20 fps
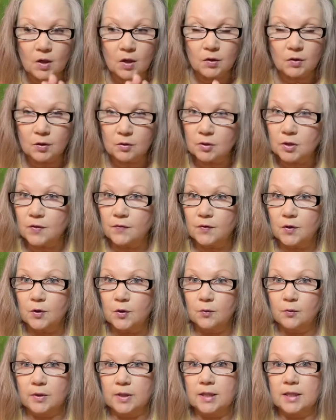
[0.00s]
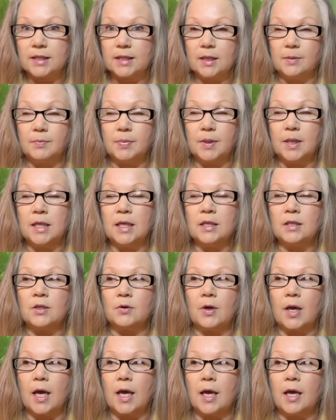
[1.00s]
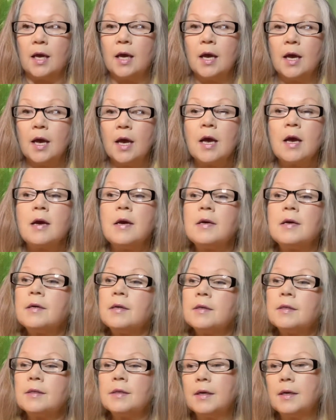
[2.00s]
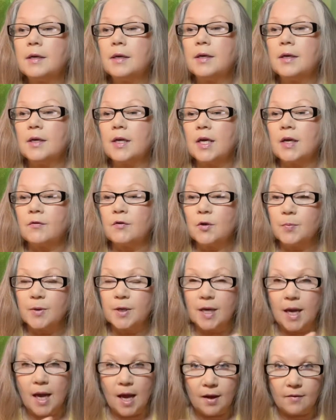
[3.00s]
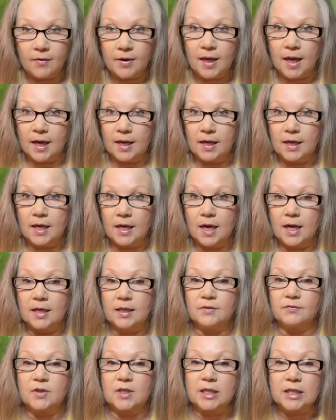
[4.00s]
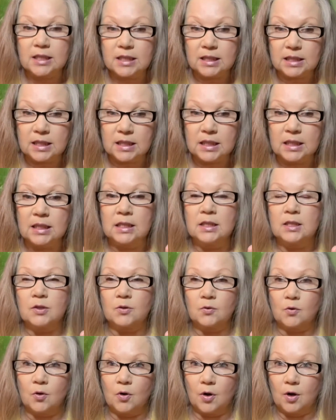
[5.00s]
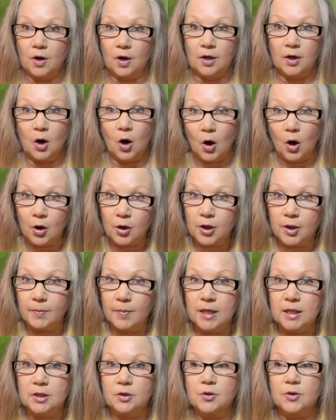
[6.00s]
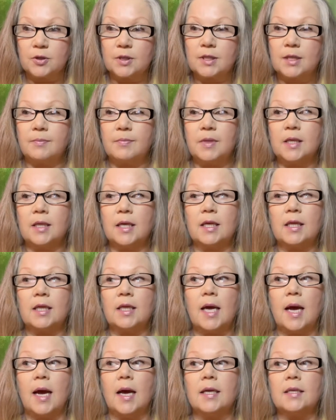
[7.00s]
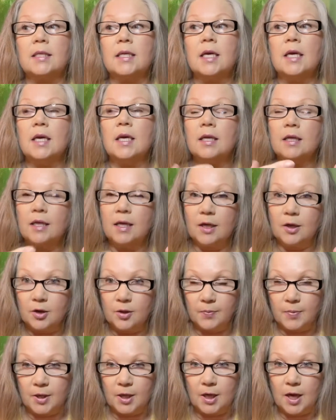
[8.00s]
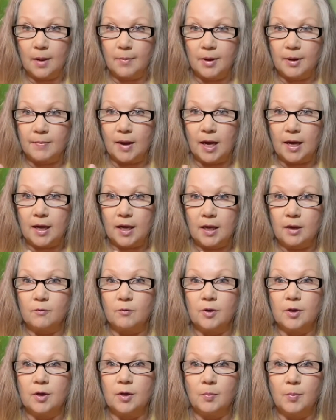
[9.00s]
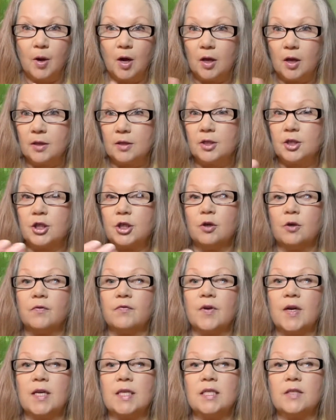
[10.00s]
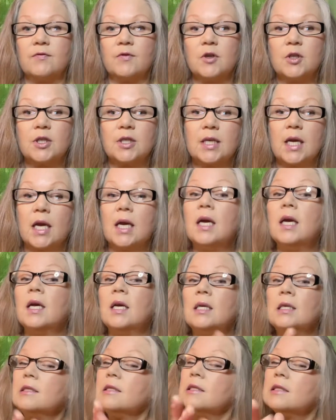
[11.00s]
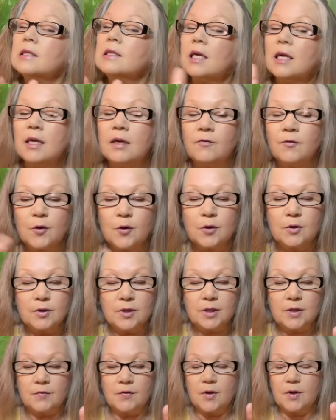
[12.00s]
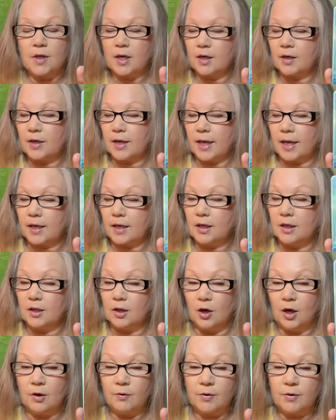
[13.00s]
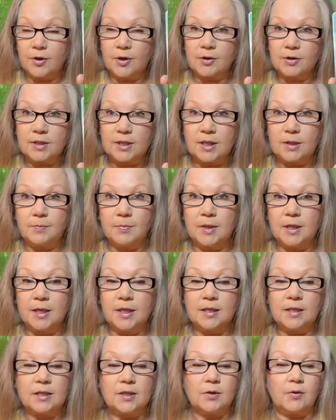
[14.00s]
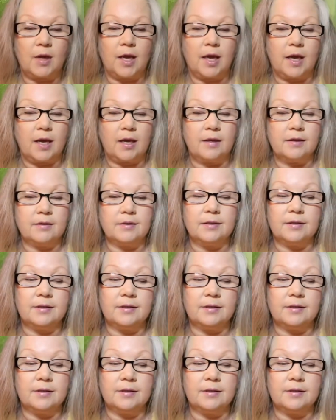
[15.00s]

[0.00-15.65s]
those of you with siblings, okay? If you've been having any kind of distance or an argument or something like that, they could be coming back in with an apology or vice versa. And for those of you that are getting along with your siblings, okay,